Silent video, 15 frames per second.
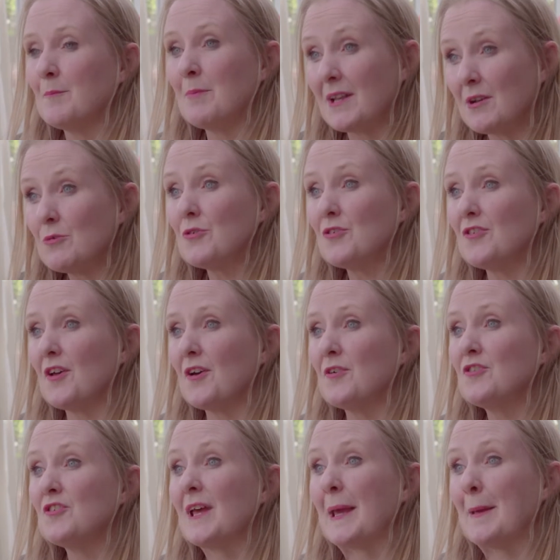but
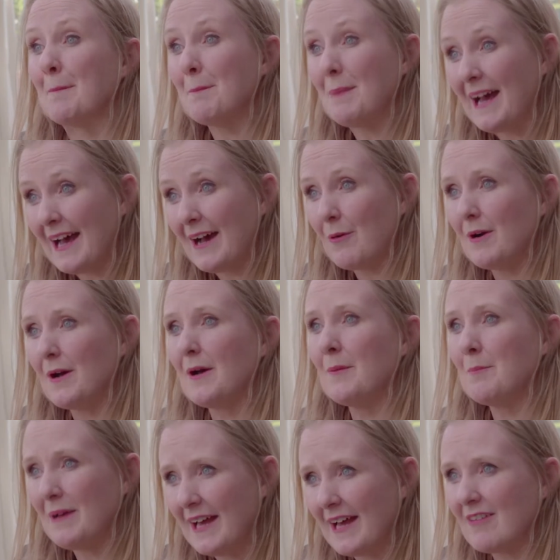also to
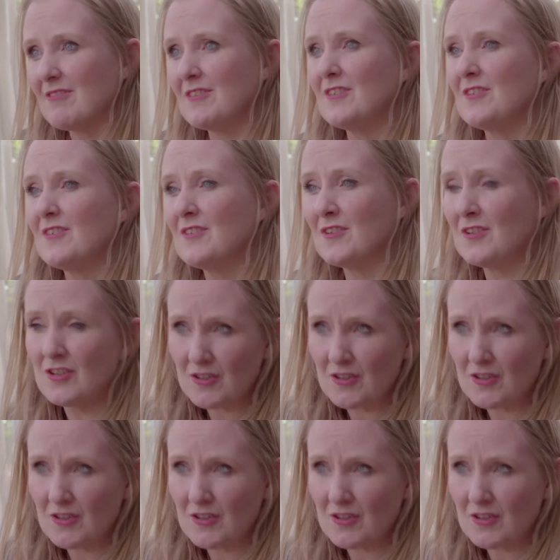empower parents,